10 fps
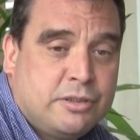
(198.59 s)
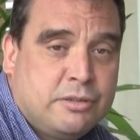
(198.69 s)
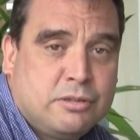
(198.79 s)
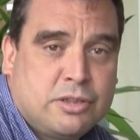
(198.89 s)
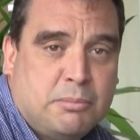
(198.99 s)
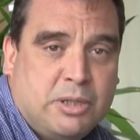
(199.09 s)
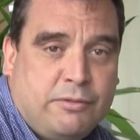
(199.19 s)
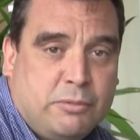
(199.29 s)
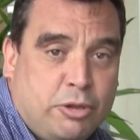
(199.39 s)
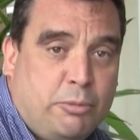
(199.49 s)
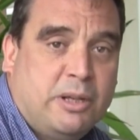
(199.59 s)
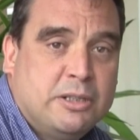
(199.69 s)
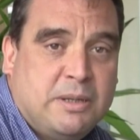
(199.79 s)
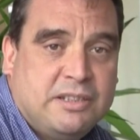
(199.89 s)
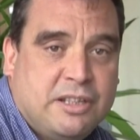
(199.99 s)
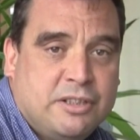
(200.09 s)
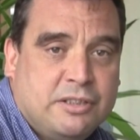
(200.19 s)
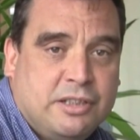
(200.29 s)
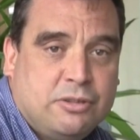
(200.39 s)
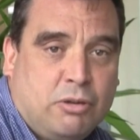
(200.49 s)
and somebody from the European Space
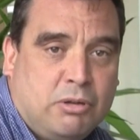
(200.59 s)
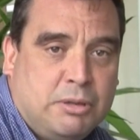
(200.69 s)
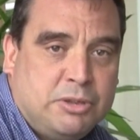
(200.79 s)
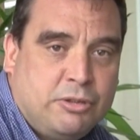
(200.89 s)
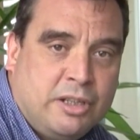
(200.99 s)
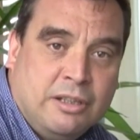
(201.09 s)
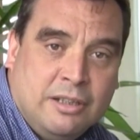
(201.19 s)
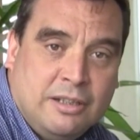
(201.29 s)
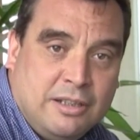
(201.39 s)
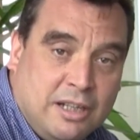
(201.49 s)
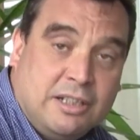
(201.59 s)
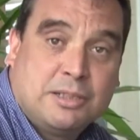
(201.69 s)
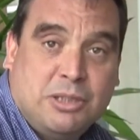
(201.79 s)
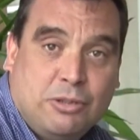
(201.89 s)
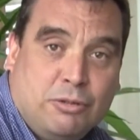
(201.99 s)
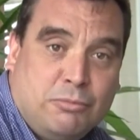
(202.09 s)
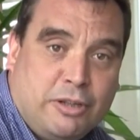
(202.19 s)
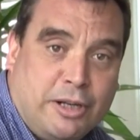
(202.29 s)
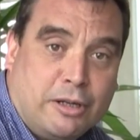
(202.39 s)
Agency saw what I was doing and asked me to go and work